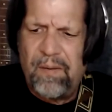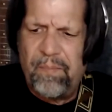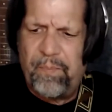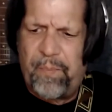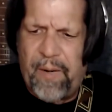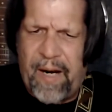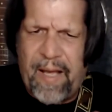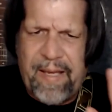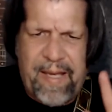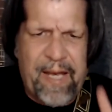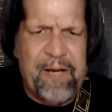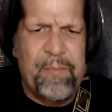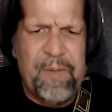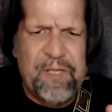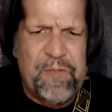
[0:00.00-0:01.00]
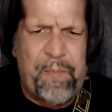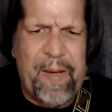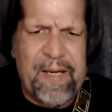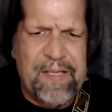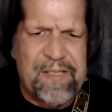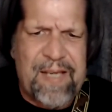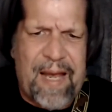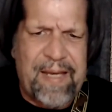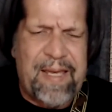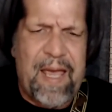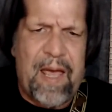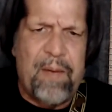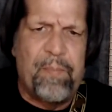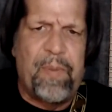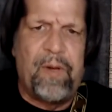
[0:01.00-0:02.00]
but I get them as big as I
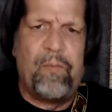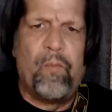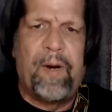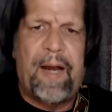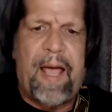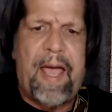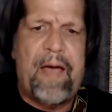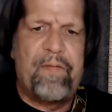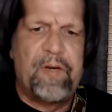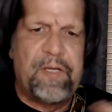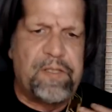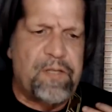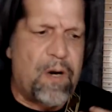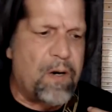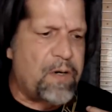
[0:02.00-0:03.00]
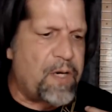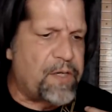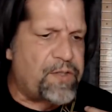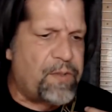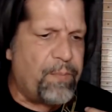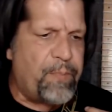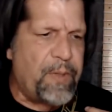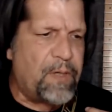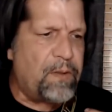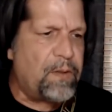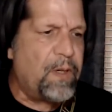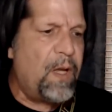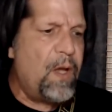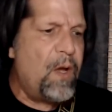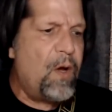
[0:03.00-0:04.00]
can. But when I have a guitar custom
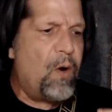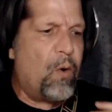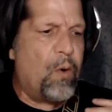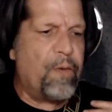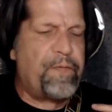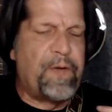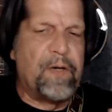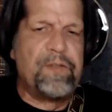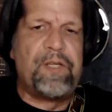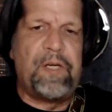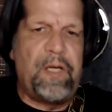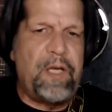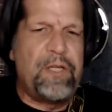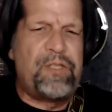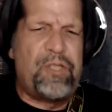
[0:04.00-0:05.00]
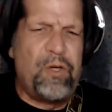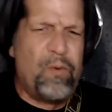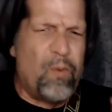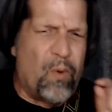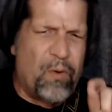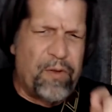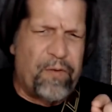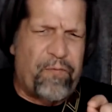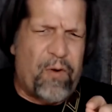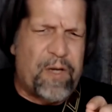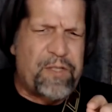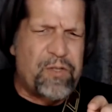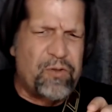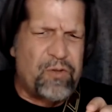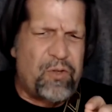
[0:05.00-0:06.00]
built, or if there's an issue or the
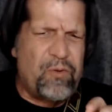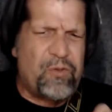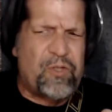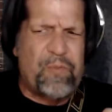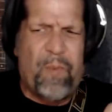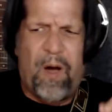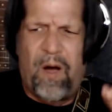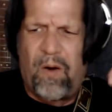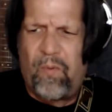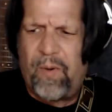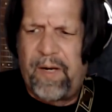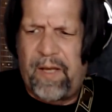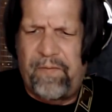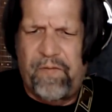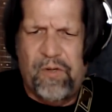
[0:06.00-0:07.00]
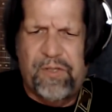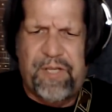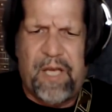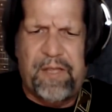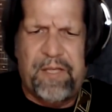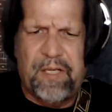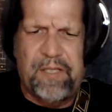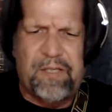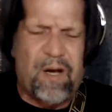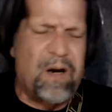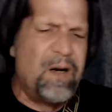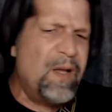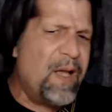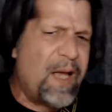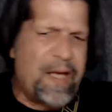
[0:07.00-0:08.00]
frets are too small when I first get the
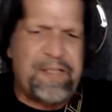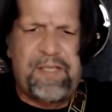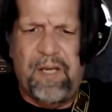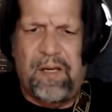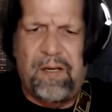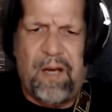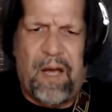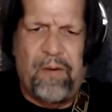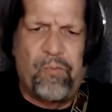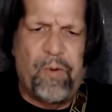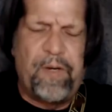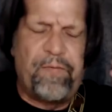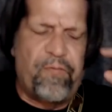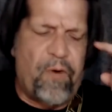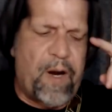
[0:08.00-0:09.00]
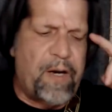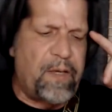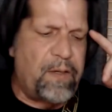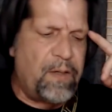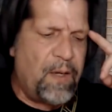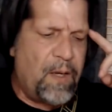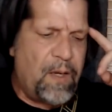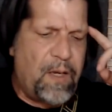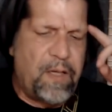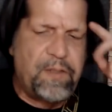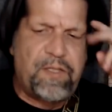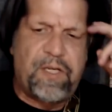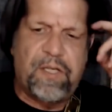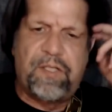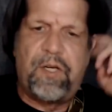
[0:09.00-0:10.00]
guitar, that's it. I refret it and
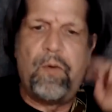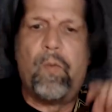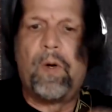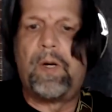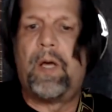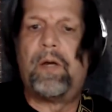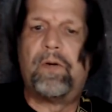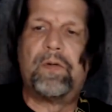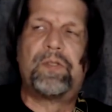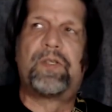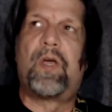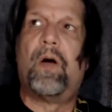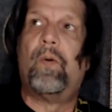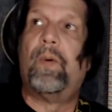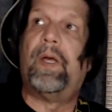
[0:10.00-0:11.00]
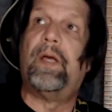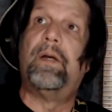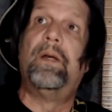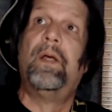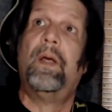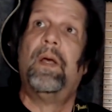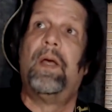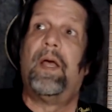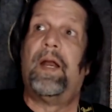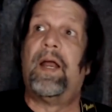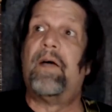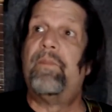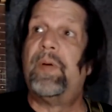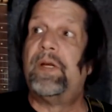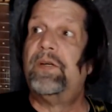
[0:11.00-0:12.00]
6100s go in. And
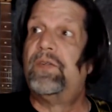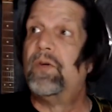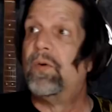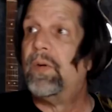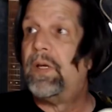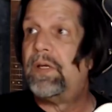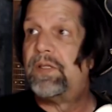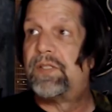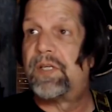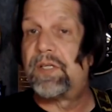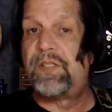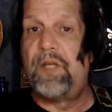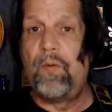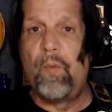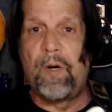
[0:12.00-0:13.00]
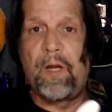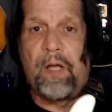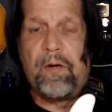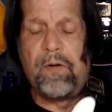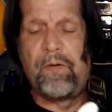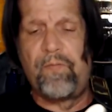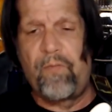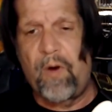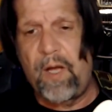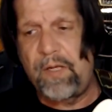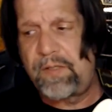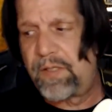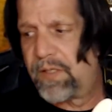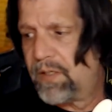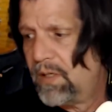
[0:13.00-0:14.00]
I've been doing 6100
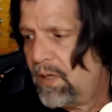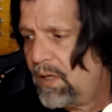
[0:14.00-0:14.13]
frets